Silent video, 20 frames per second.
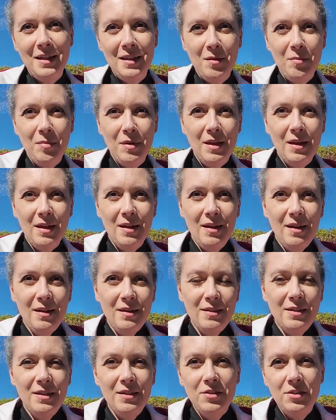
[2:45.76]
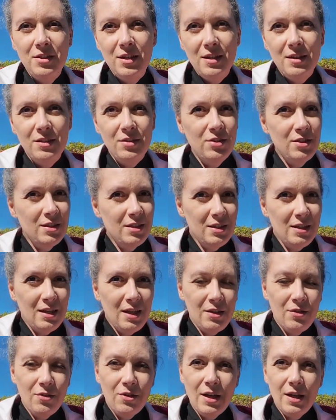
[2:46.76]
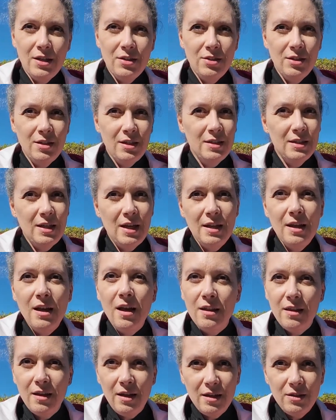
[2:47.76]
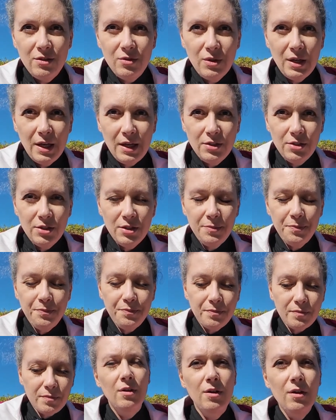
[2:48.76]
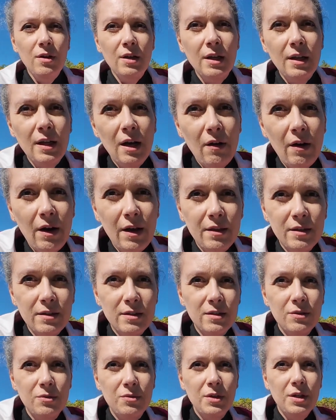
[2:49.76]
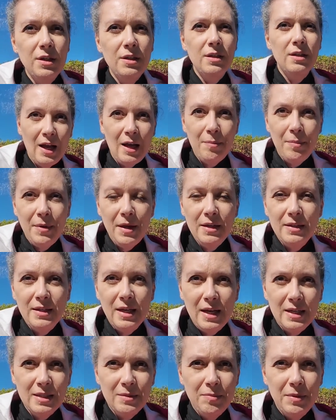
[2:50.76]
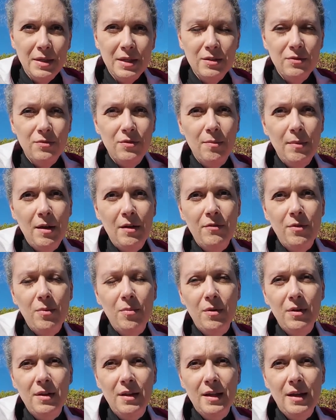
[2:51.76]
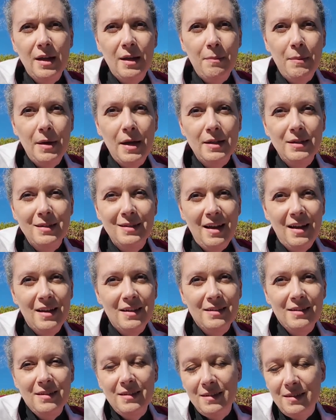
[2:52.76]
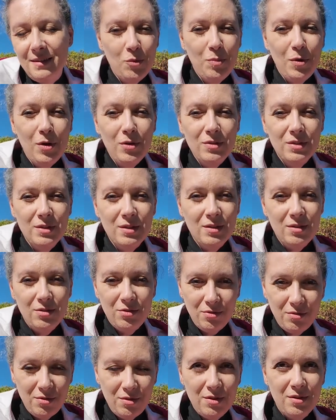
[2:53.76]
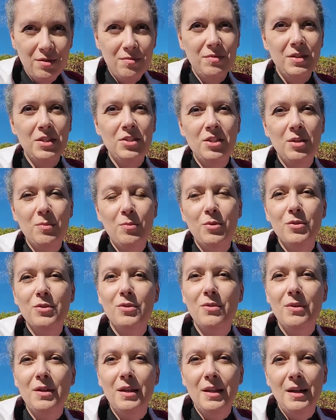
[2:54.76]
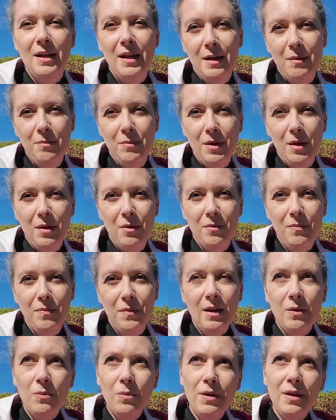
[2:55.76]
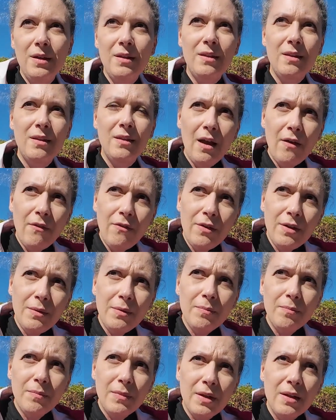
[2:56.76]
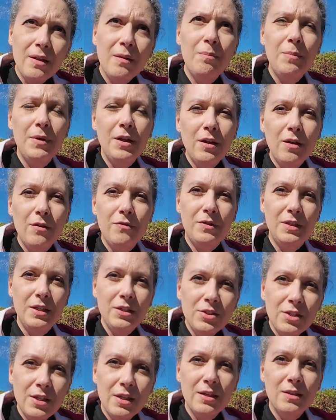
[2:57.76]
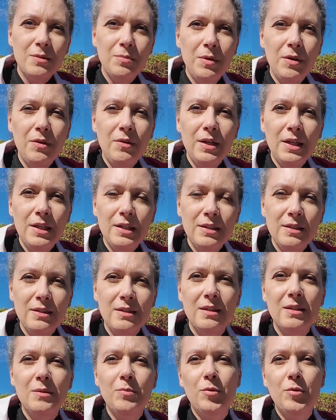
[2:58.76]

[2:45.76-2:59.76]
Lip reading: in the beginning. Teaching is just an education as any other education. Look at how others do it. I picked aspects from everyone that I met and composed it to the teaching persona that I am now. And with every little bit of teaching experience, this